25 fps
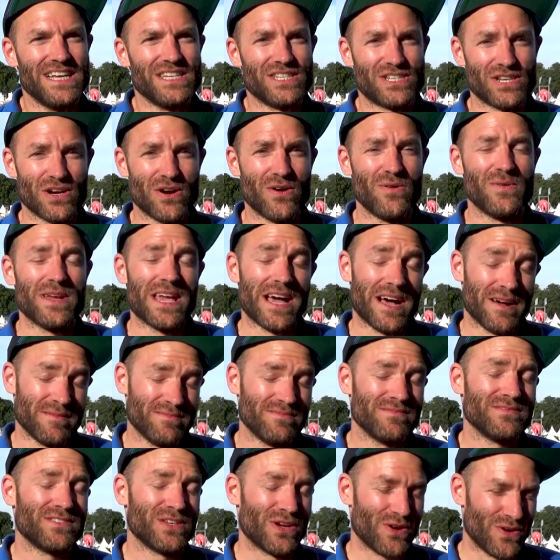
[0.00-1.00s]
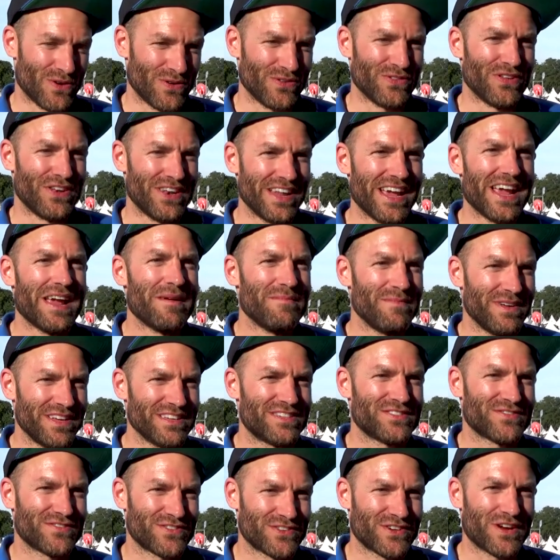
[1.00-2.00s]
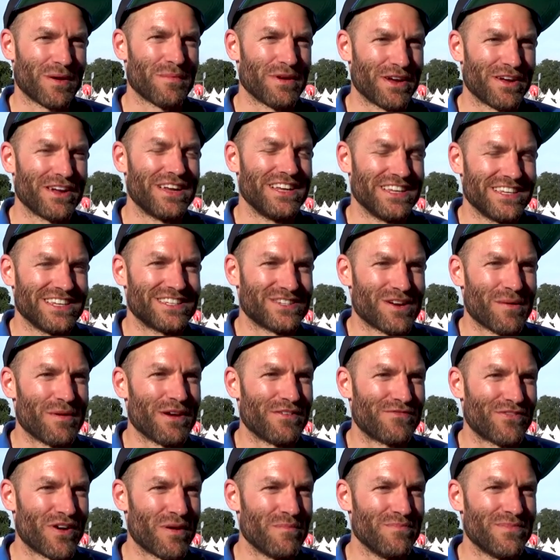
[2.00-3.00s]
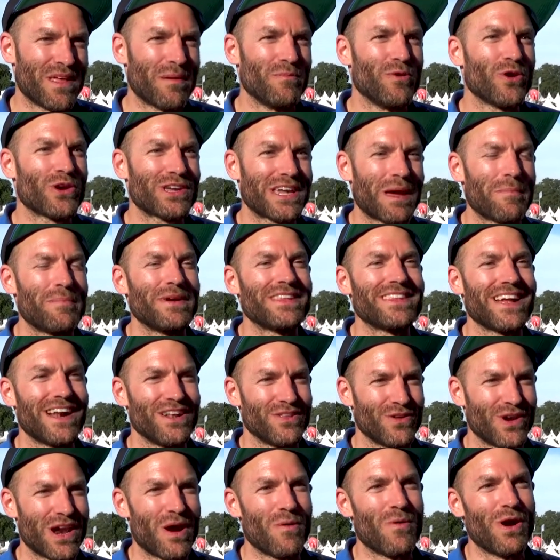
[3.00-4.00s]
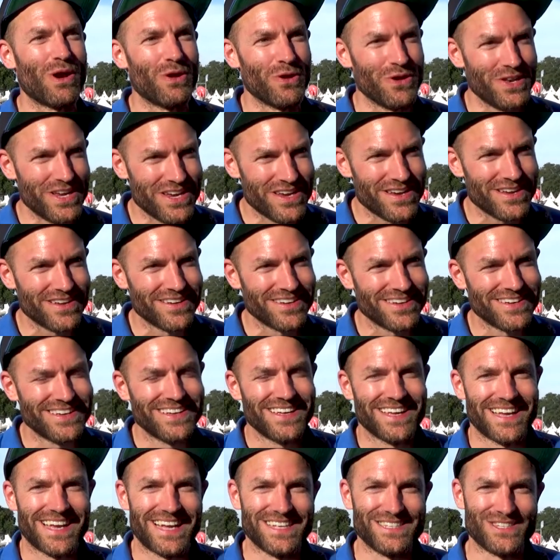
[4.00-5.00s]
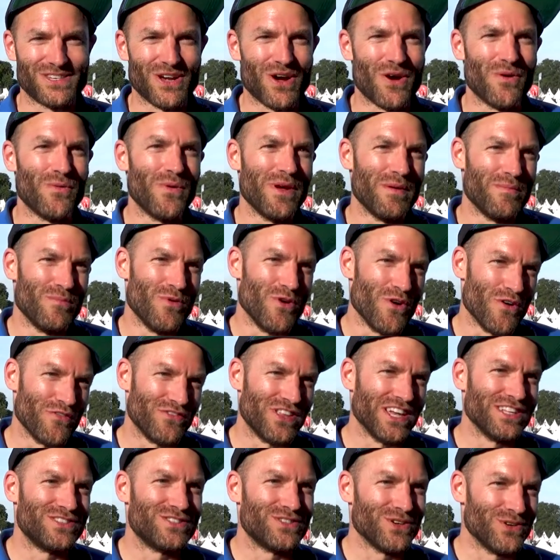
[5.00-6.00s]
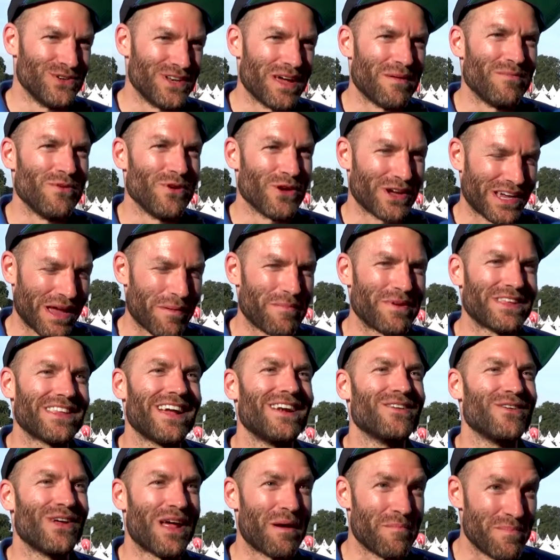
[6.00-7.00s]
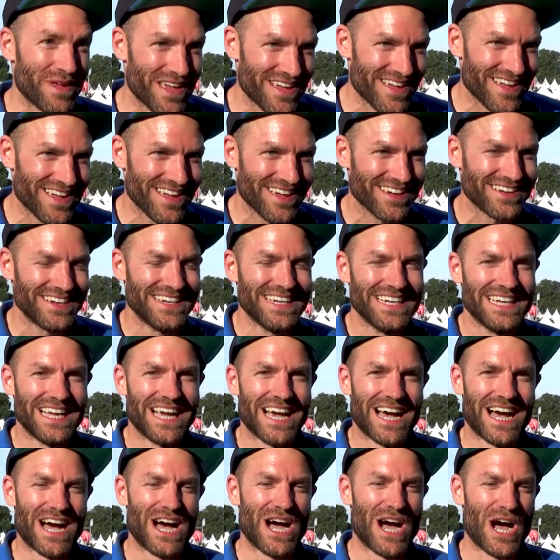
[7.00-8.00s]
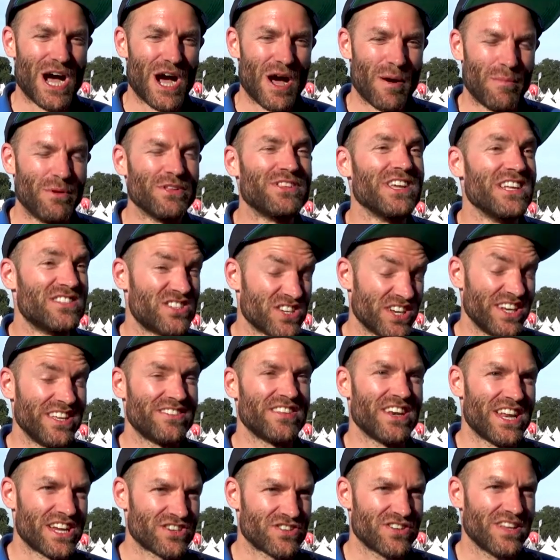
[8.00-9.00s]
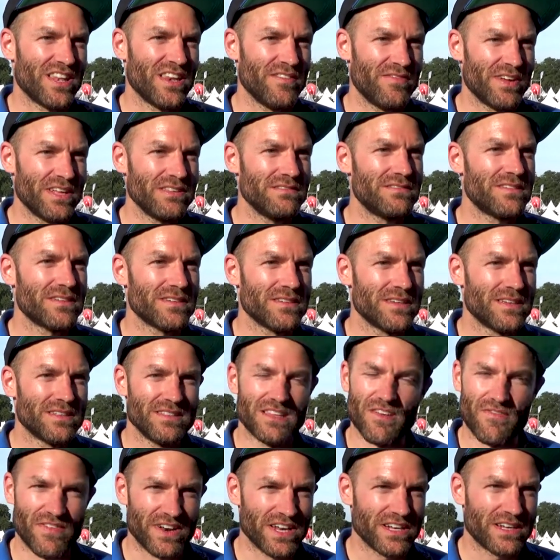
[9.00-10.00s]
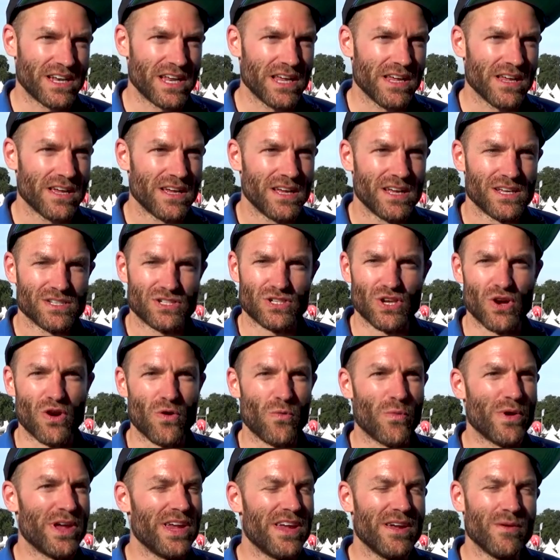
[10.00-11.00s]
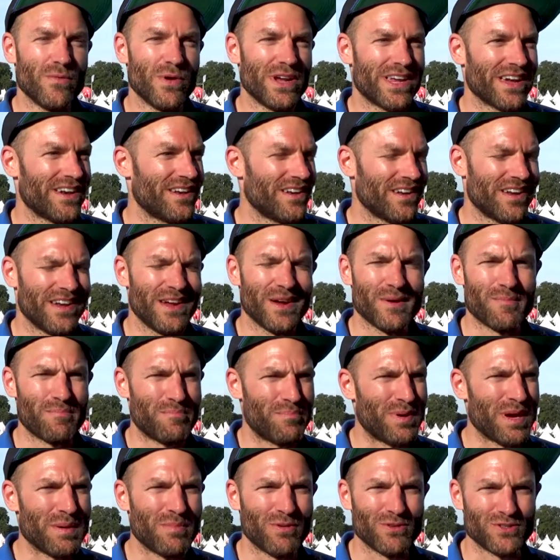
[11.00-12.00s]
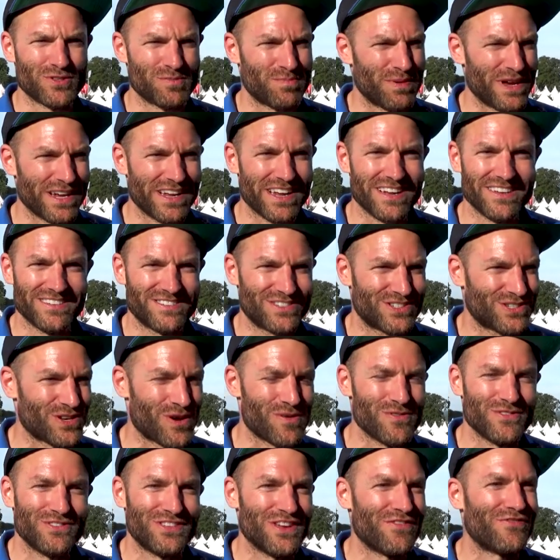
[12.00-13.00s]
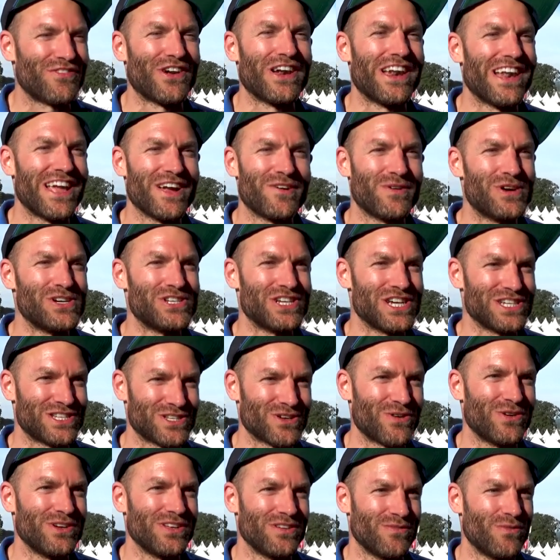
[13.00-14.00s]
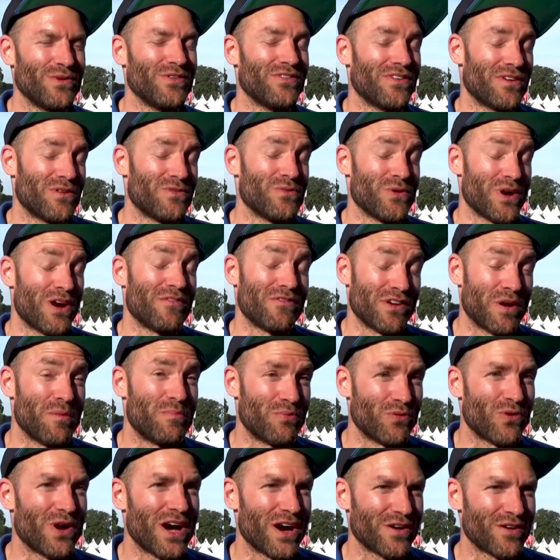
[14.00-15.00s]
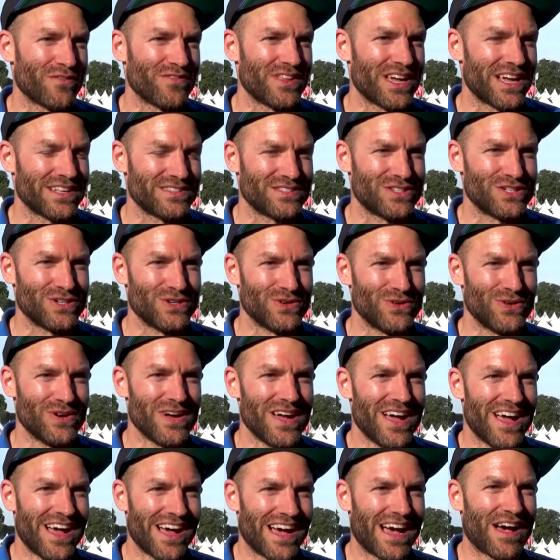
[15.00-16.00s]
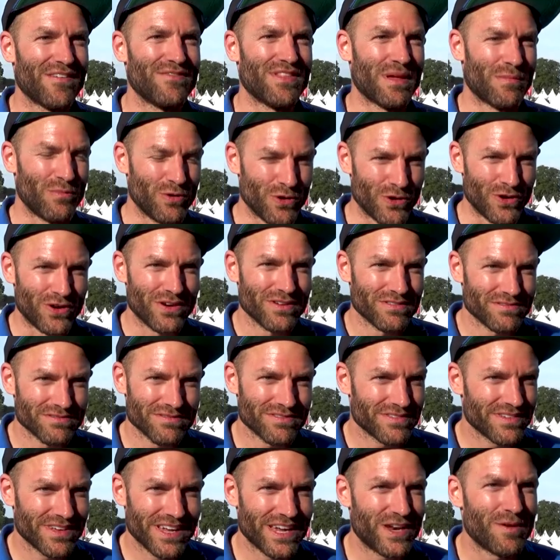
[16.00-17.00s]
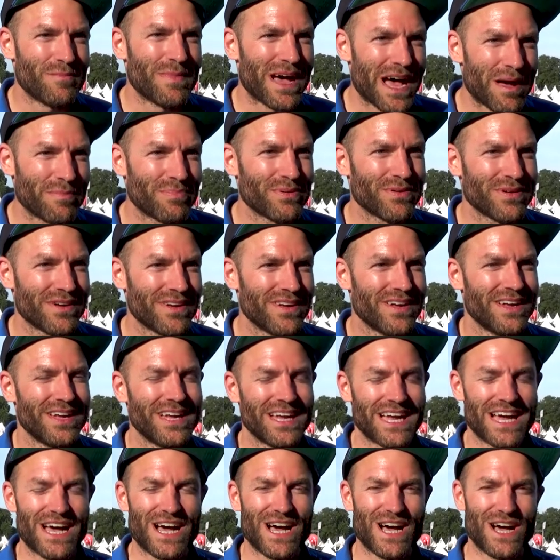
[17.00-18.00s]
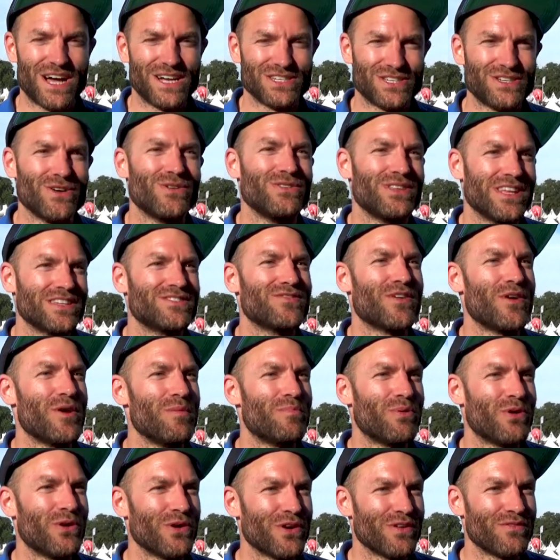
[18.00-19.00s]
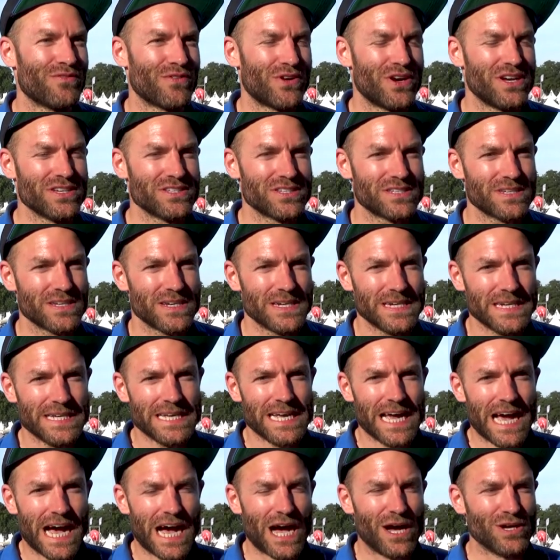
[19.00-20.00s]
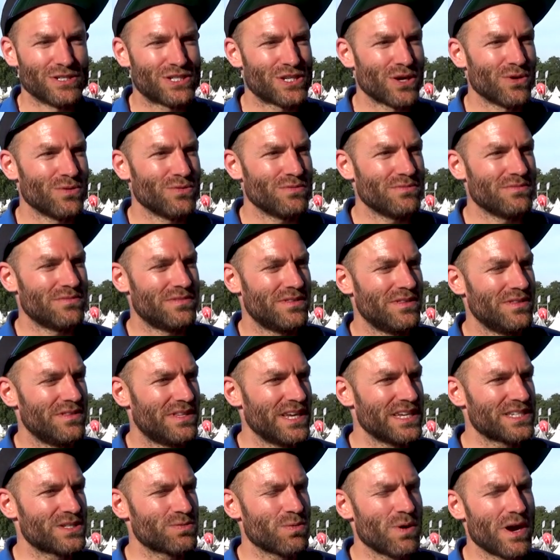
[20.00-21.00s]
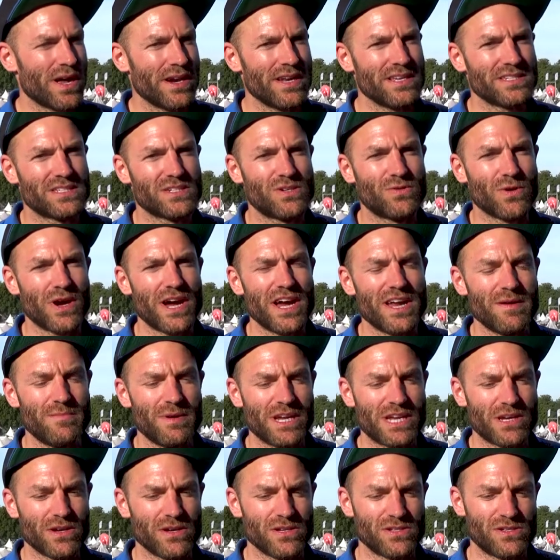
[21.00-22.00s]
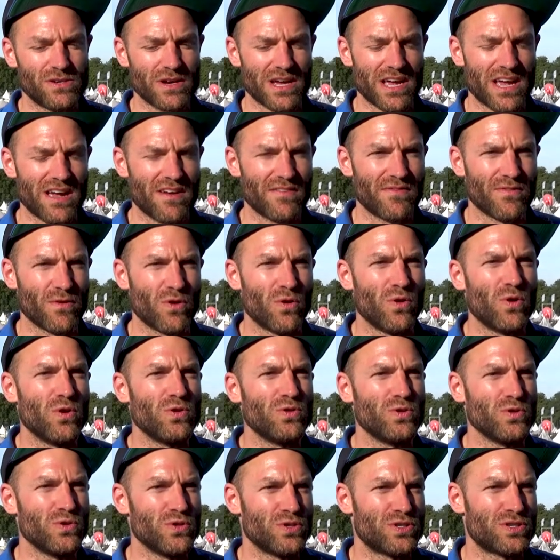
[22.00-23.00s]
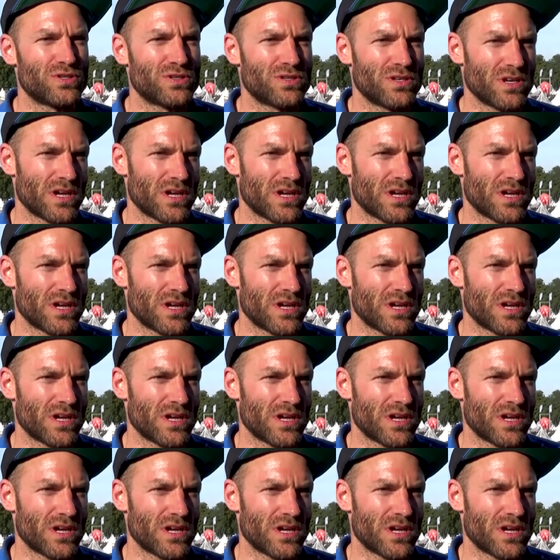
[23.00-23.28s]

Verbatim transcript: So yeah, so the name is coming from Namur Capitale de la Wallonie, and so we moved it to Namur Capitale de la Bière. But it's an international event, definitely. So we can hear people speaking so different languages. So we are very proud of that, to have Namur in the map. So that's very important for us. So this one is great because you have all those